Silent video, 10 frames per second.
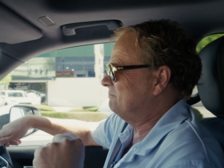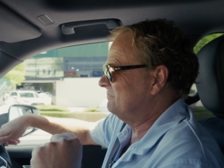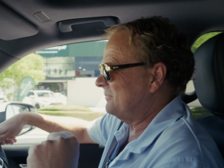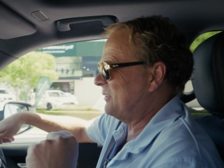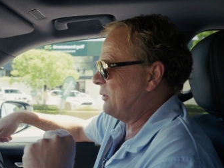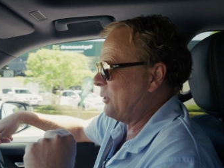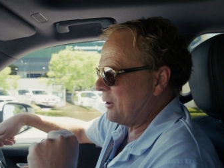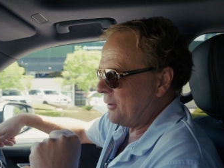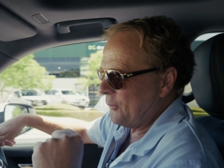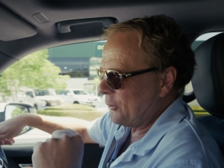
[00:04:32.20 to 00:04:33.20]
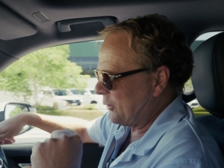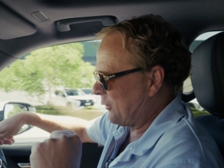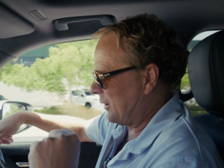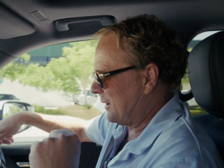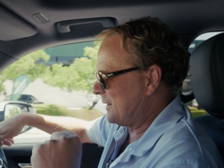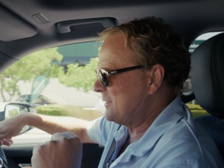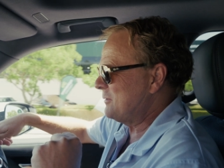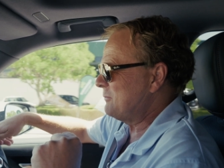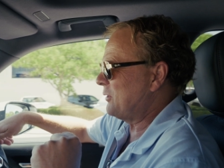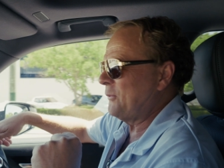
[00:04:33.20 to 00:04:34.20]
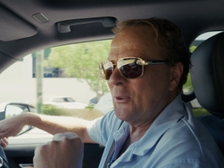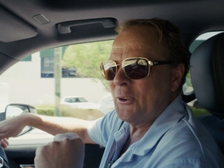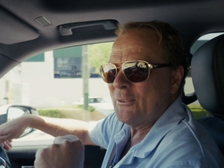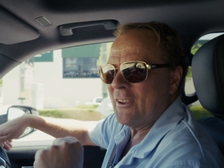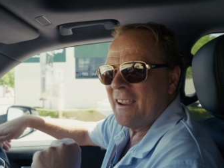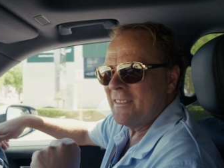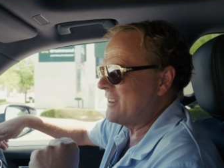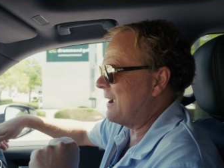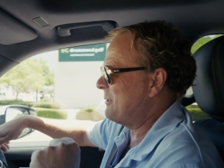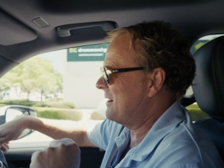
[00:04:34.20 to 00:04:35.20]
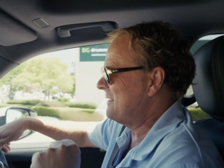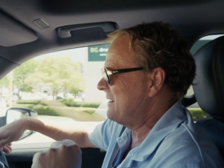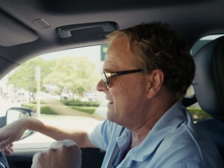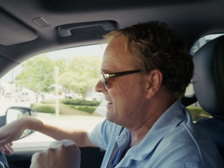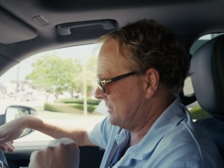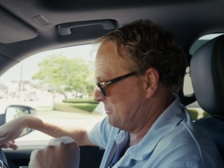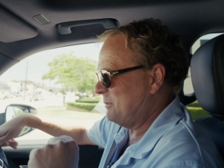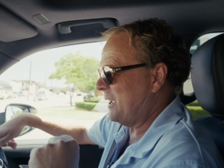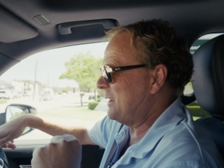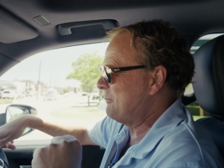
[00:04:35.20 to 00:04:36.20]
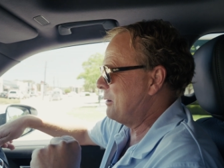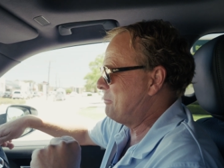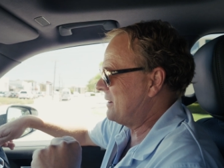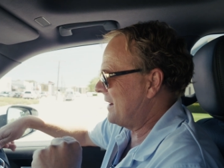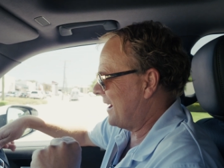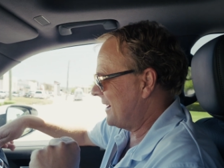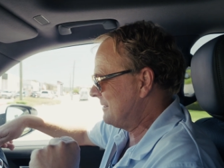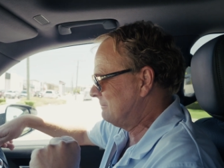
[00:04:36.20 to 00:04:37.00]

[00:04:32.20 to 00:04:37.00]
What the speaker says: It's 34 degrees, it's the first day of summer, it's a bloody ripper day.